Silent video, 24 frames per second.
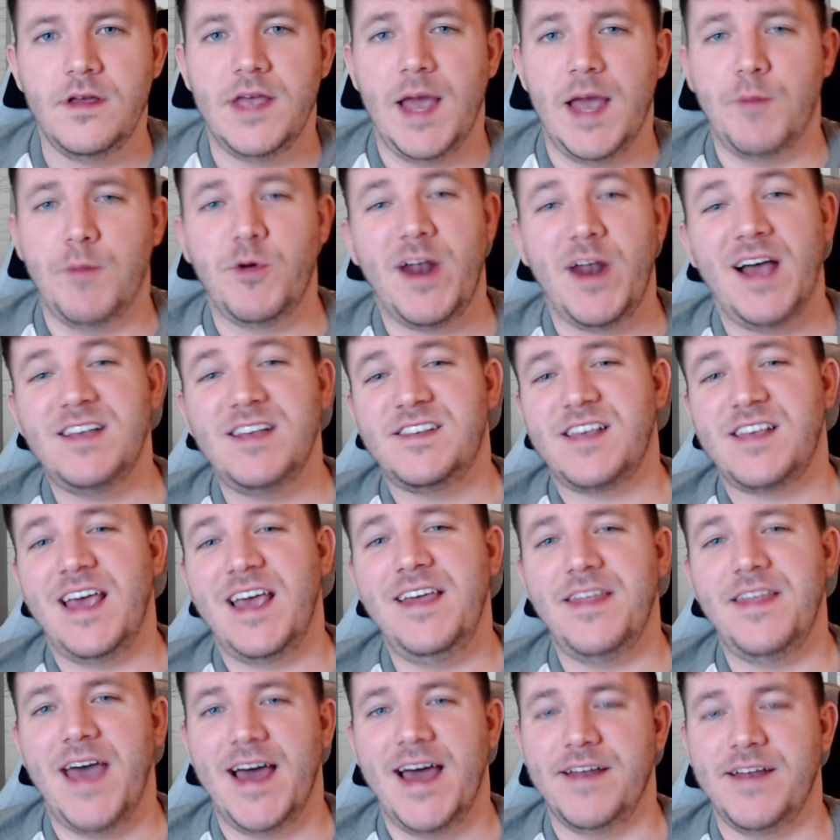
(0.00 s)
And when I
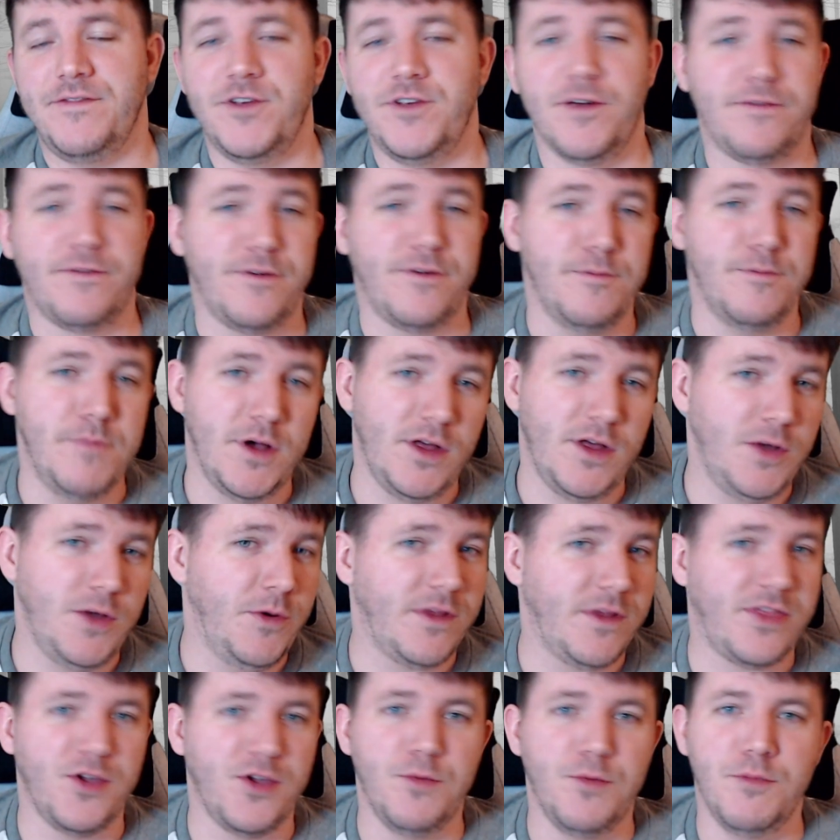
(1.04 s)
say that, if you're familiar
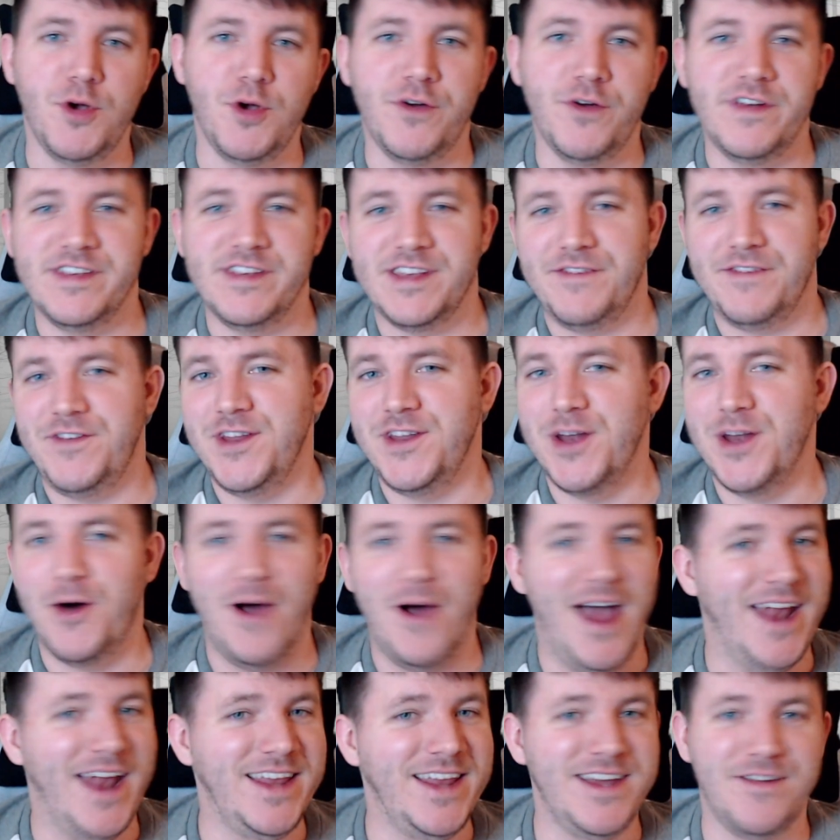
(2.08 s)
with their movies, if you know
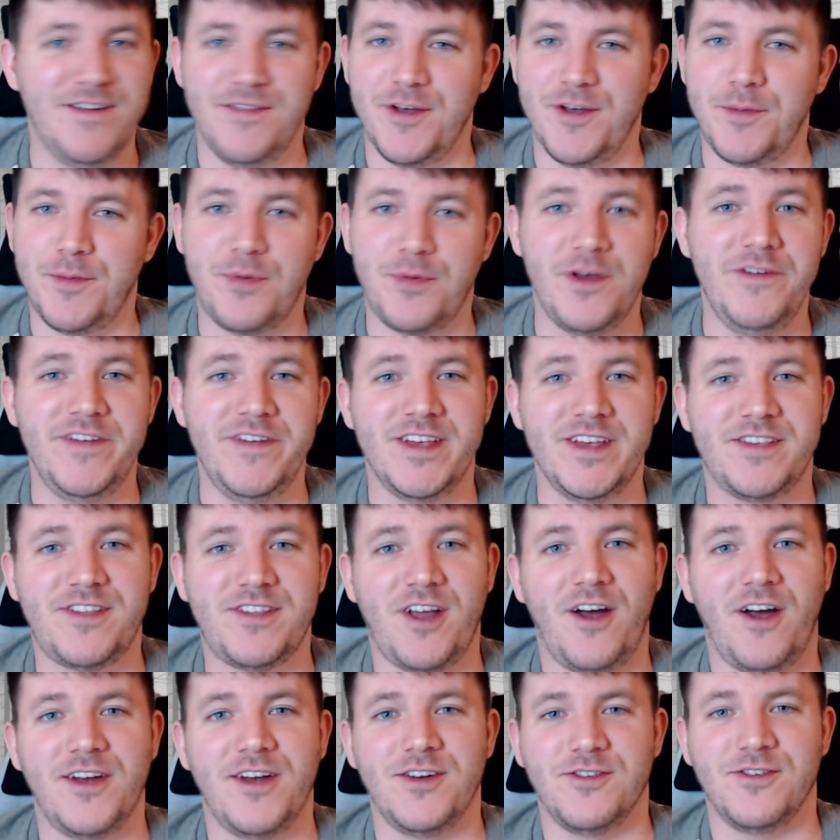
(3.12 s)
any of their previous
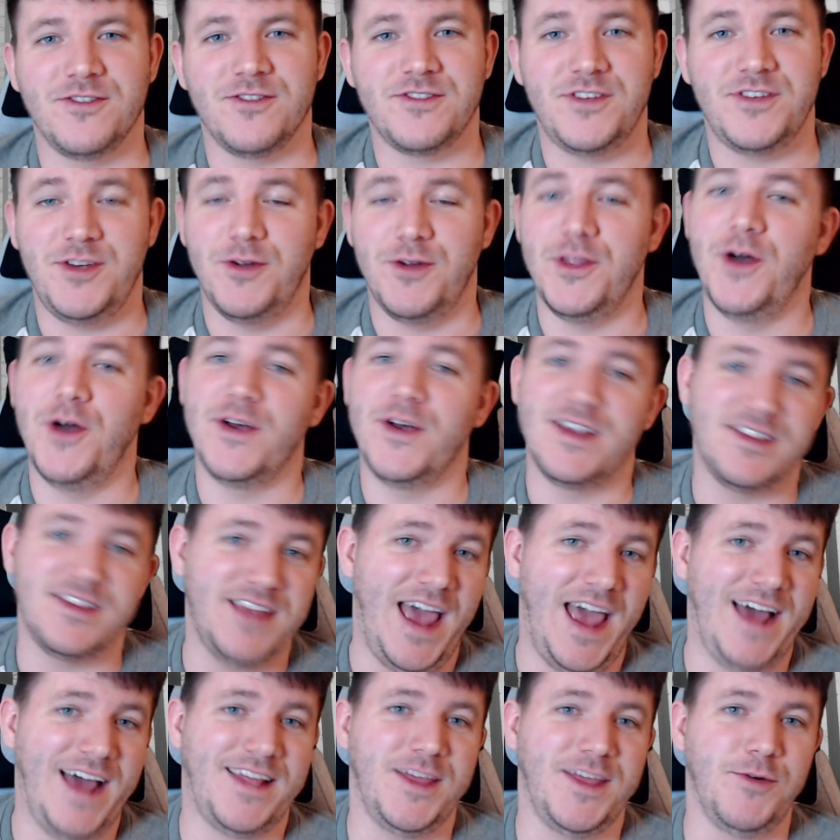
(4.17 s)
titles, you'll know
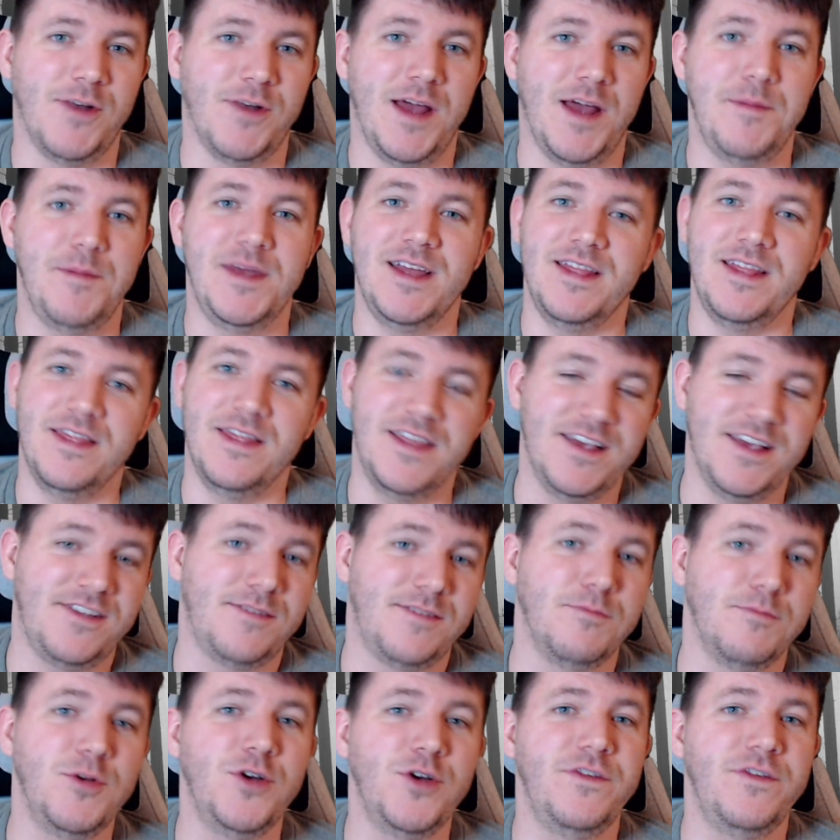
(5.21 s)
exactly what I mean. This
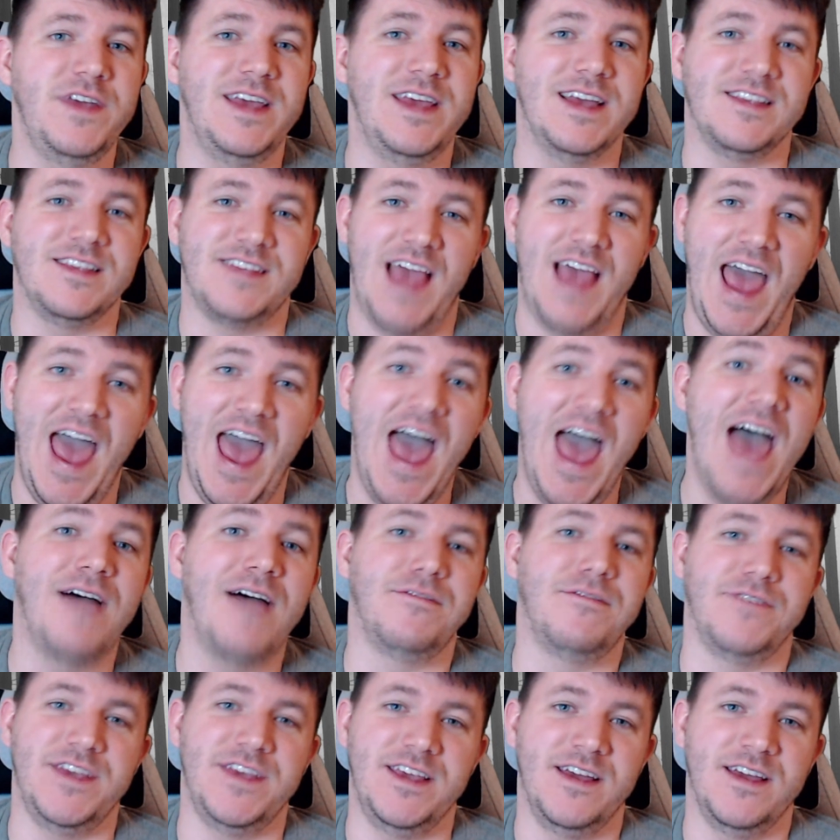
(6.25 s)
movie is
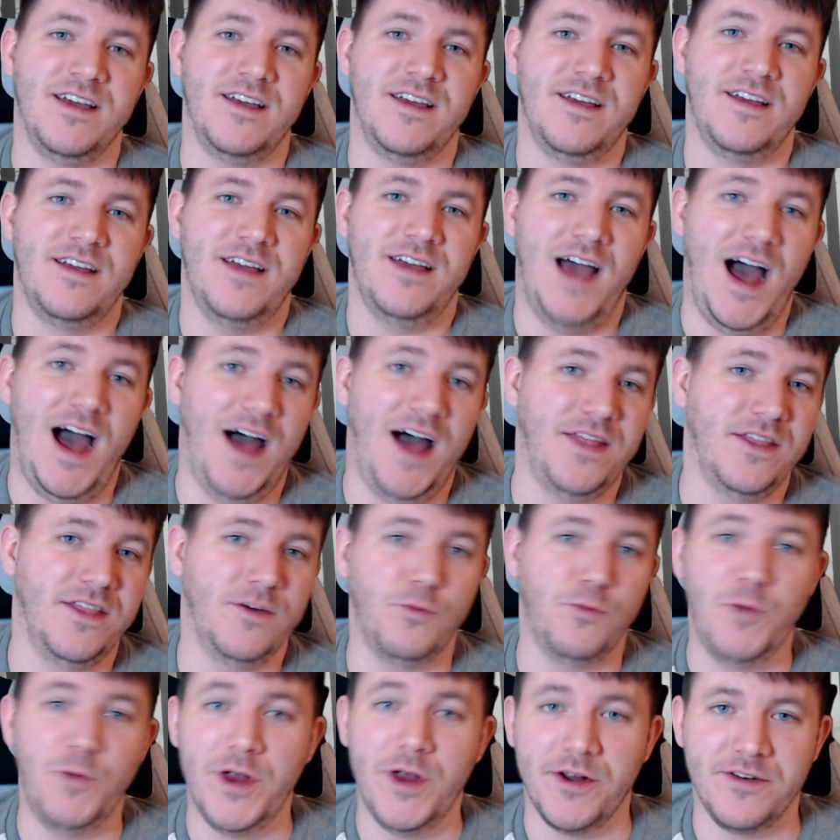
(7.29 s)
heavy on the
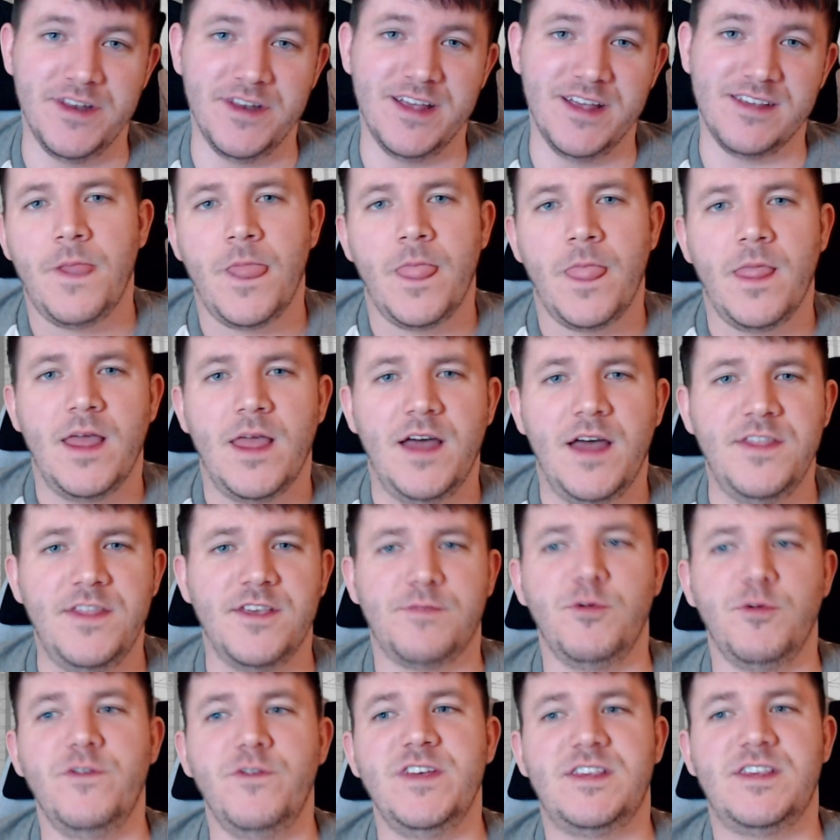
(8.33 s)
weirdness. And
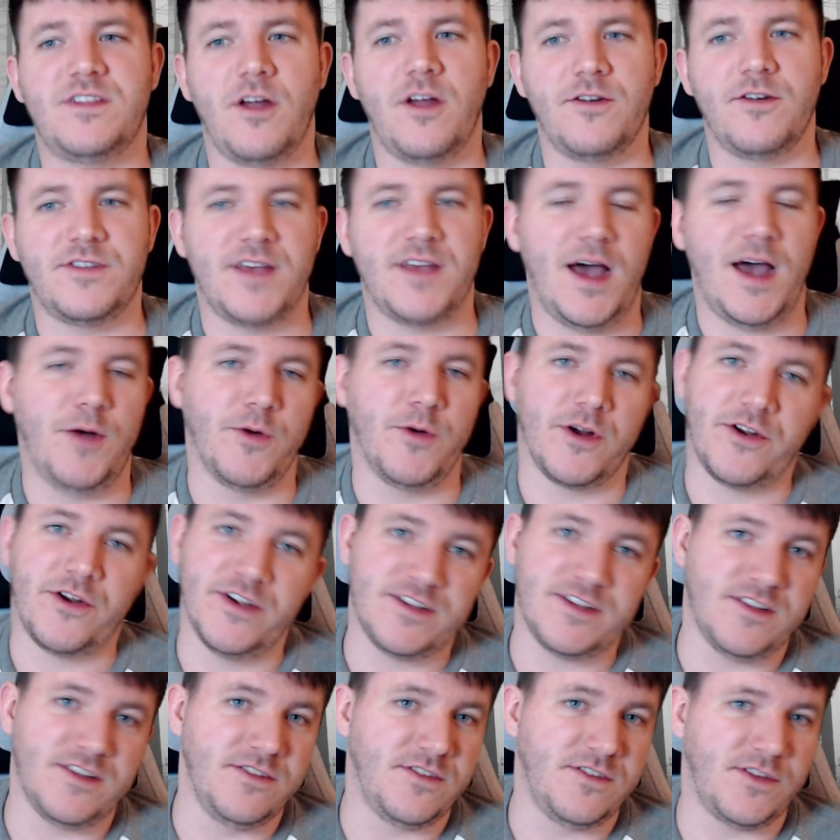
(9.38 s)
this movie starts out where
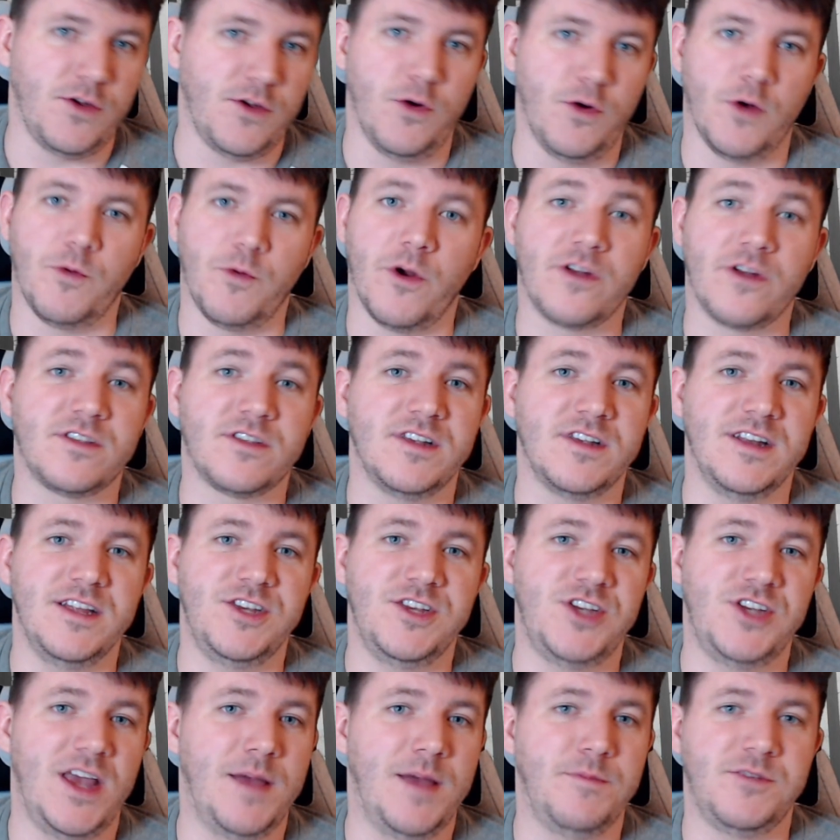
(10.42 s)
Kristen Stewart works at a
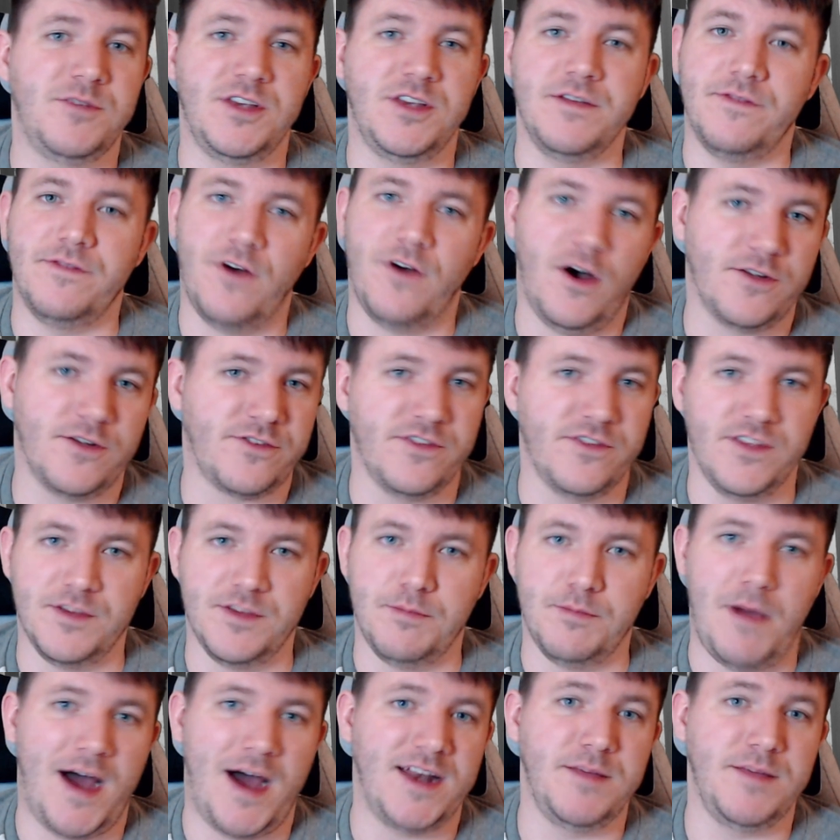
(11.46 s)
gym. She falls for this
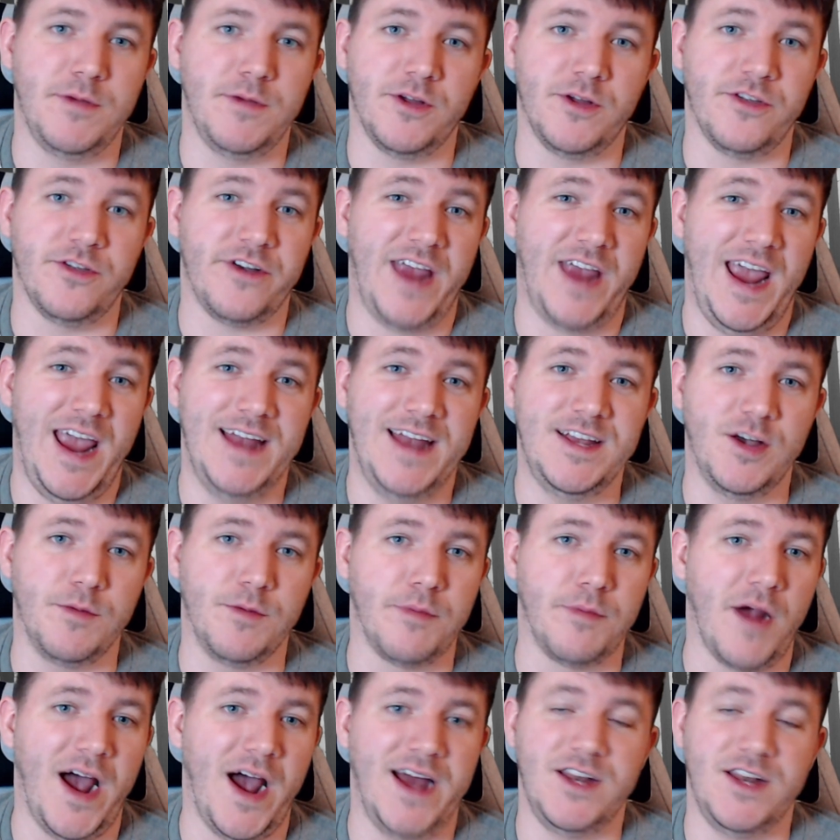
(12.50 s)
bodybuilder, Katy
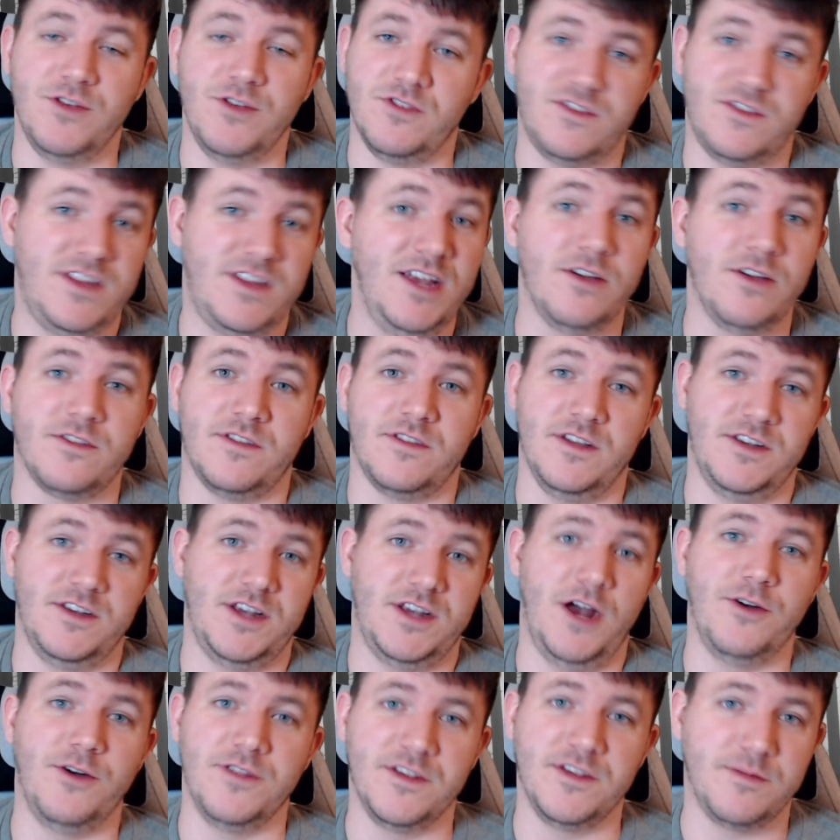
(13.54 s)
O'Brian, who steals the
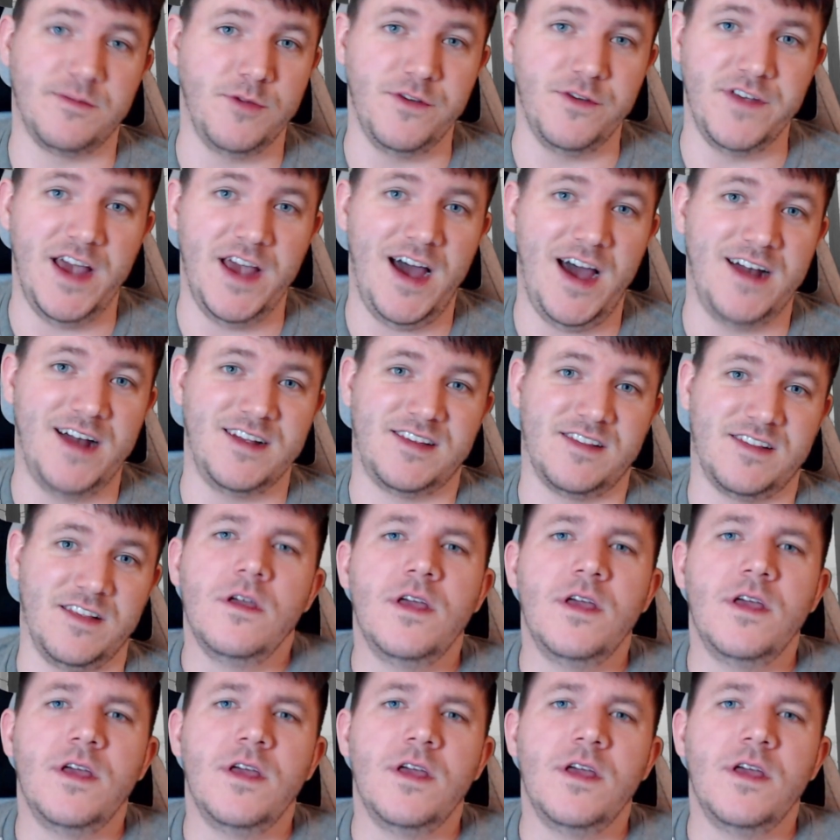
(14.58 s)
show of this movie, honestly.